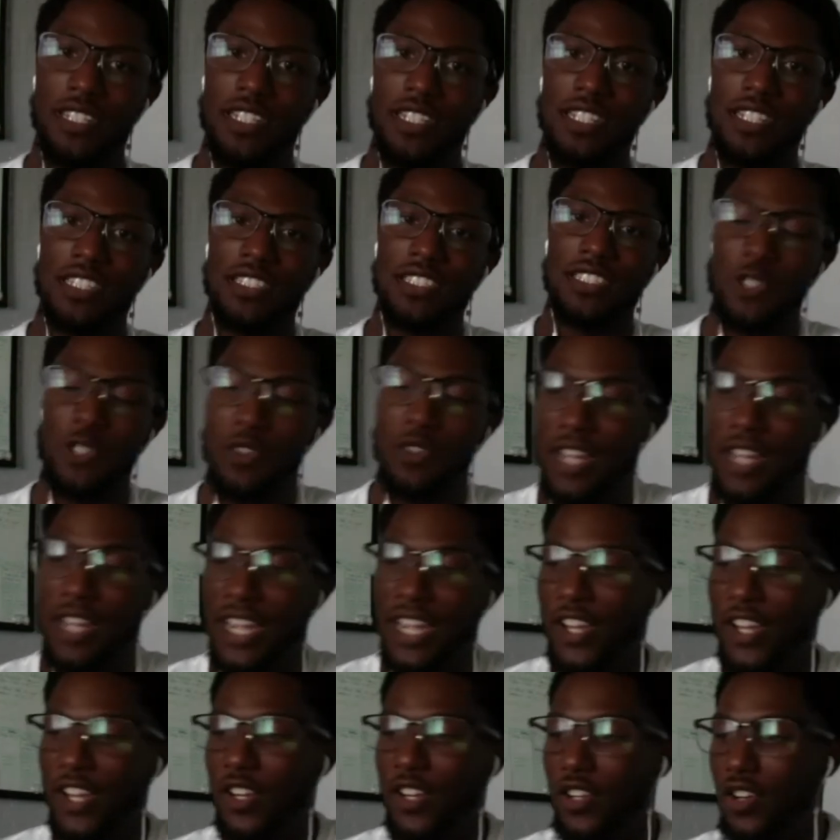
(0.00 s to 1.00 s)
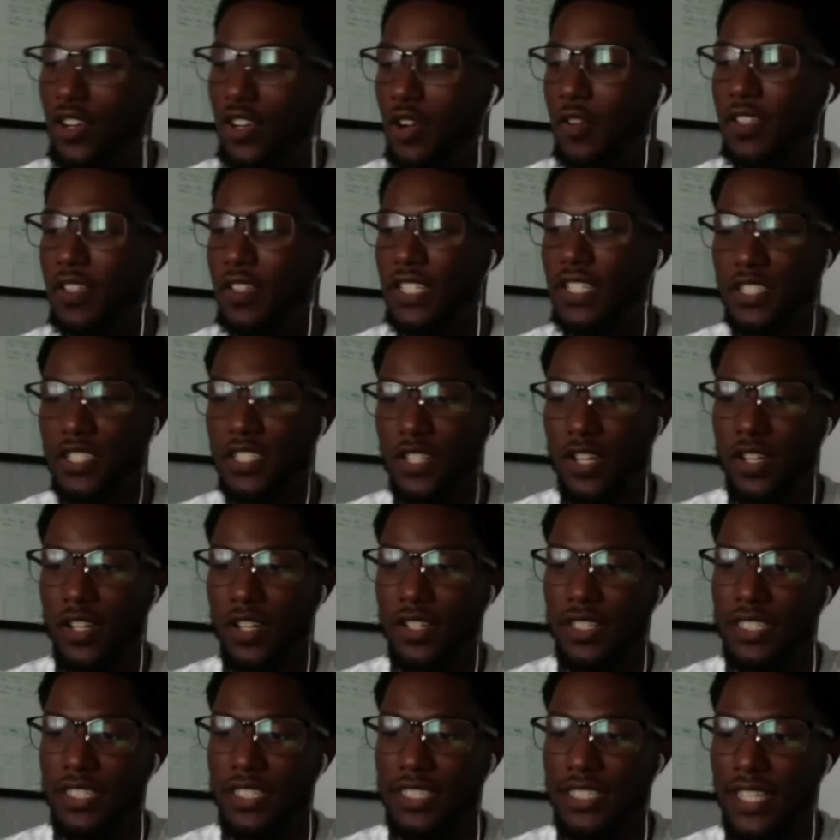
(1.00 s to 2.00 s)
So I got on a call with Nishan.
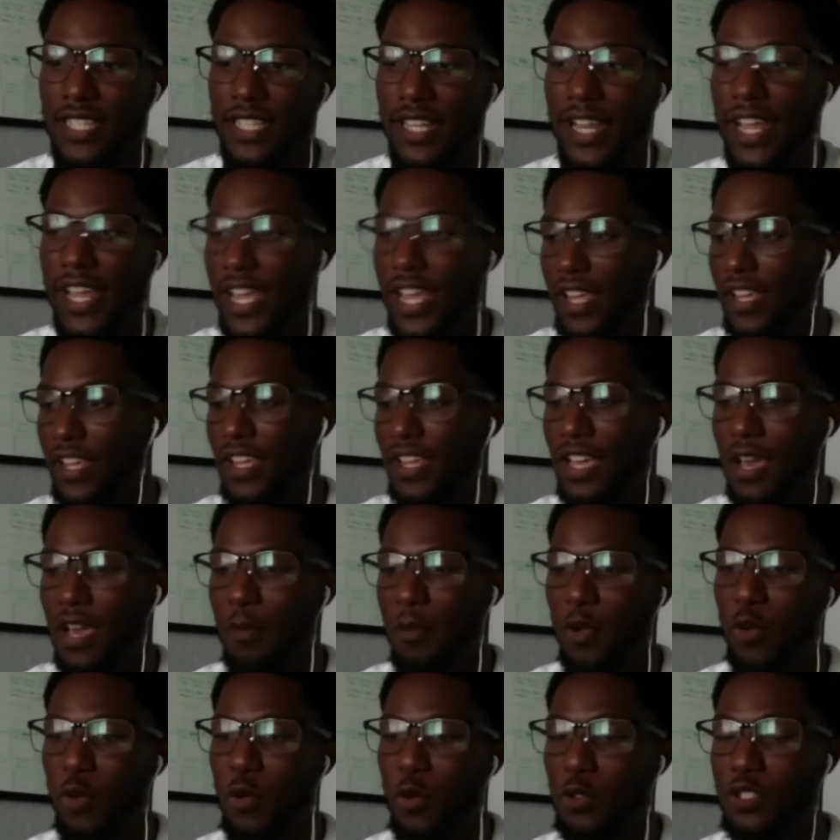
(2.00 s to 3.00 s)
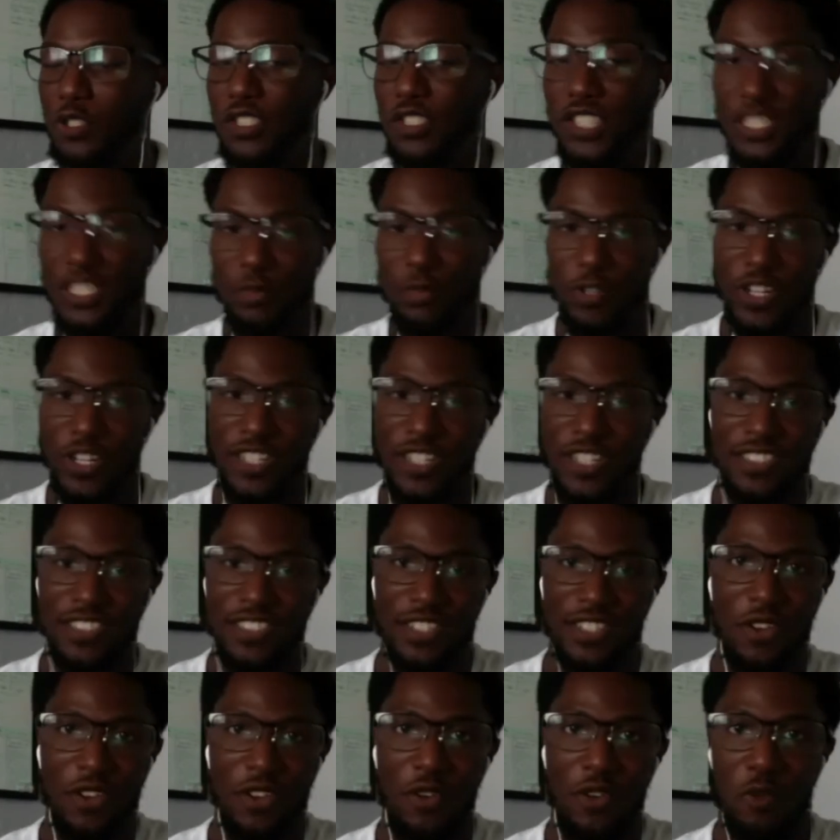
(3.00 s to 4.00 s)
He said, hey, I'm gonna quote you this price.
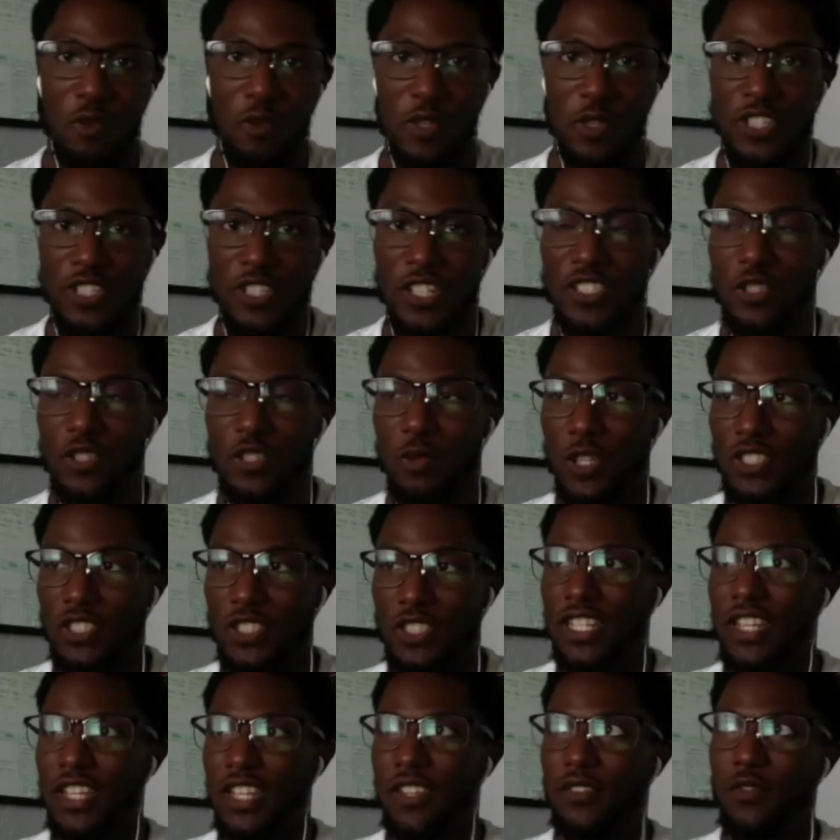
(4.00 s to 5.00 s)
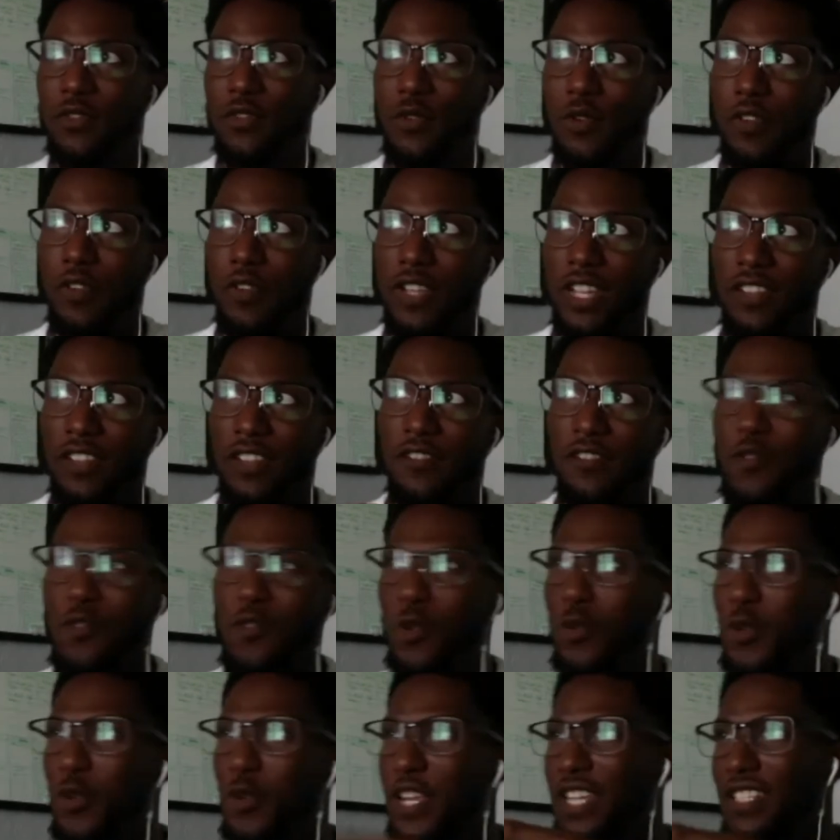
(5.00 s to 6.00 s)
We started to work together for like 4
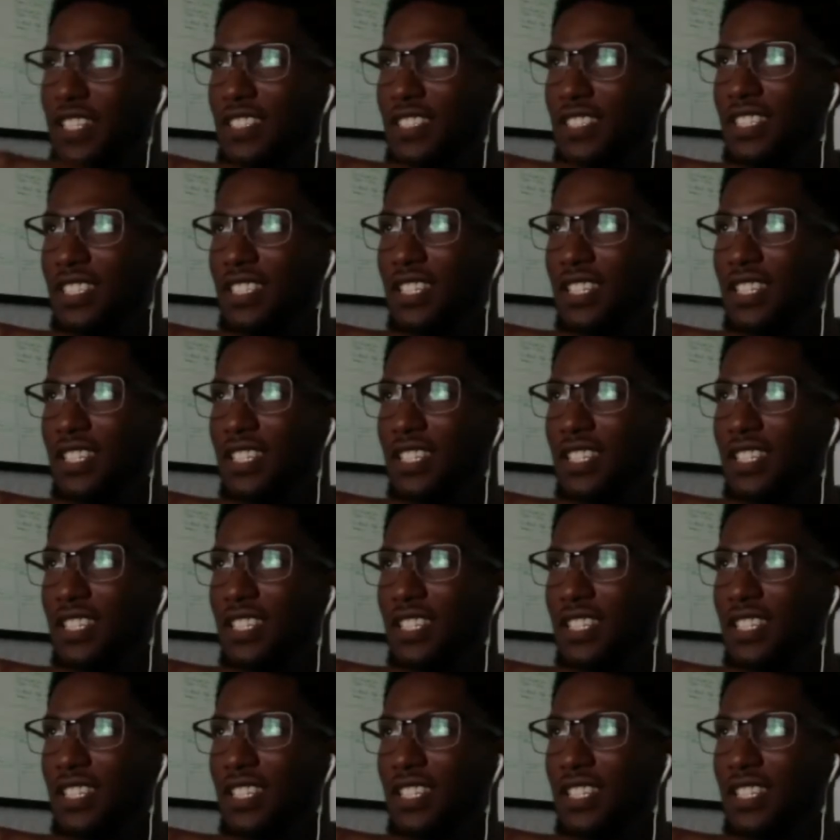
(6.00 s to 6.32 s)
weeks.